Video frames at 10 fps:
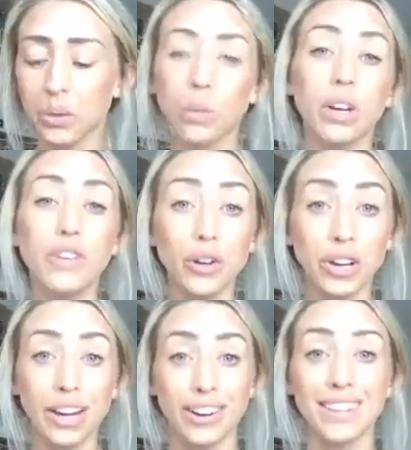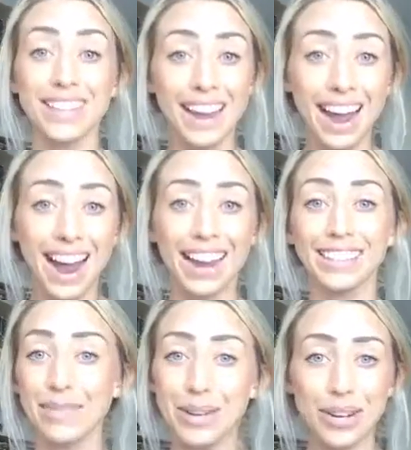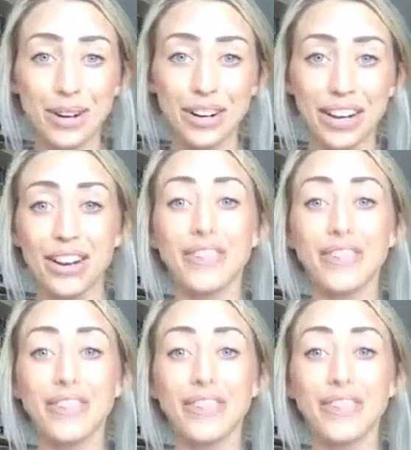if you're here, say hi, let me know you're here.